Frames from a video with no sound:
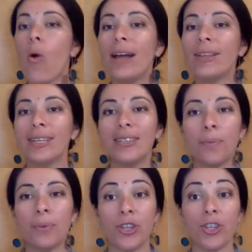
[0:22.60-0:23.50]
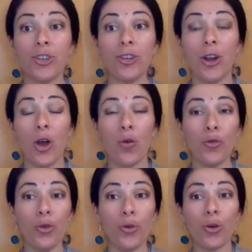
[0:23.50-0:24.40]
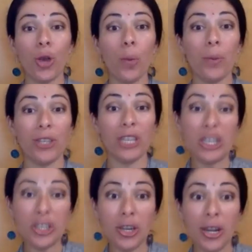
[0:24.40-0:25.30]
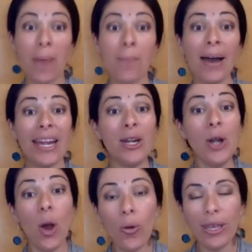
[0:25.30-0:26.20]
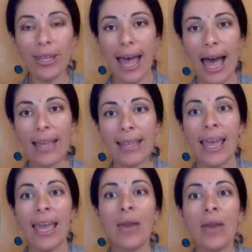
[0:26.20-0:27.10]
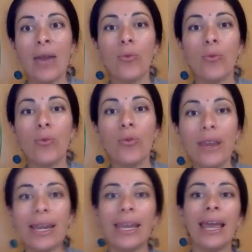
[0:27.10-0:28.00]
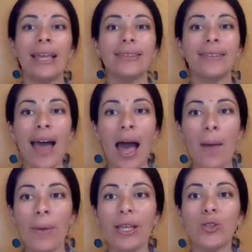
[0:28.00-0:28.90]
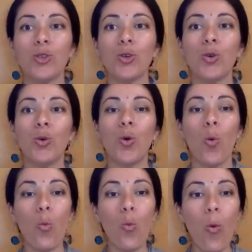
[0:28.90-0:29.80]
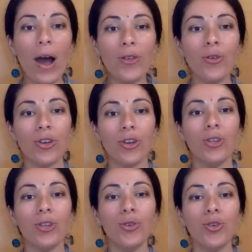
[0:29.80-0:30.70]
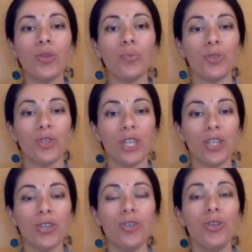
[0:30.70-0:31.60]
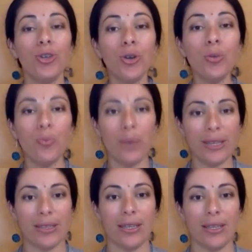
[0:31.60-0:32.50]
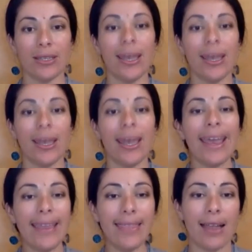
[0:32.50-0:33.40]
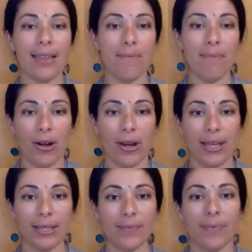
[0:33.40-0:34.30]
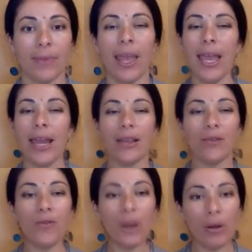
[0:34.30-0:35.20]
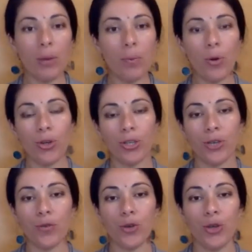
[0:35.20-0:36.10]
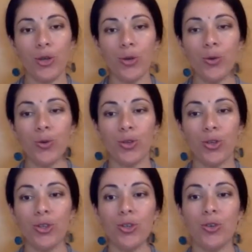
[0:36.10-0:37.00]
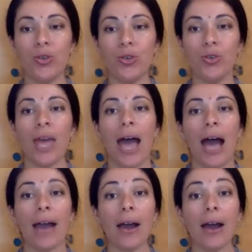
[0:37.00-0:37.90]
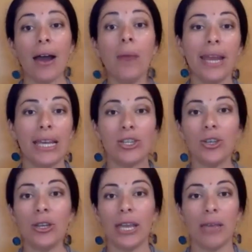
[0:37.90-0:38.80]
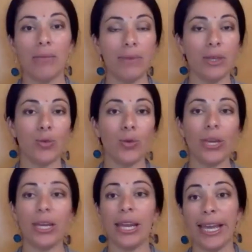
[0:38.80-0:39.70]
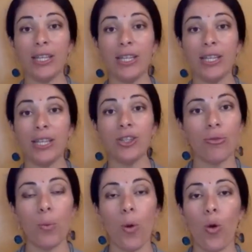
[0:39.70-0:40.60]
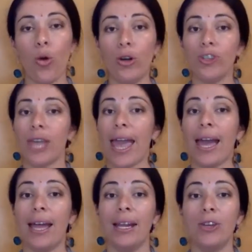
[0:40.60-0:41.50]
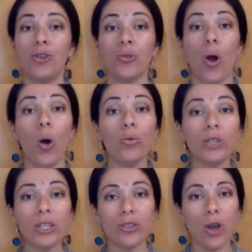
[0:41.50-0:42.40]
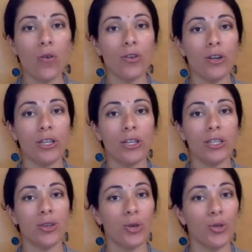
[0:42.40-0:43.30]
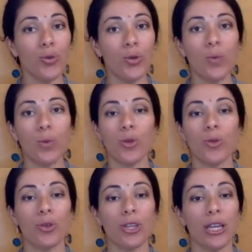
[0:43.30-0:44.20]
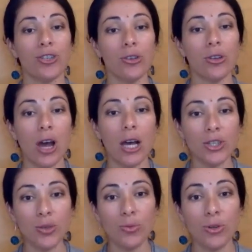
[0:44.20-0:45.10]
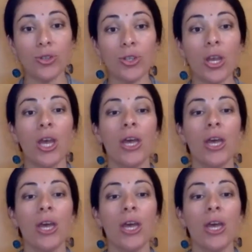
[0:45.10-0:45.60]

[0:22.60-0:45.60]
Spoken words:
what is the positioning of your competition, and by knowing that, really tap into what you're going to do to position your business in that market. It is very important for you to use a combination in between industry reports and your own discoveries that you are doing with your potential customers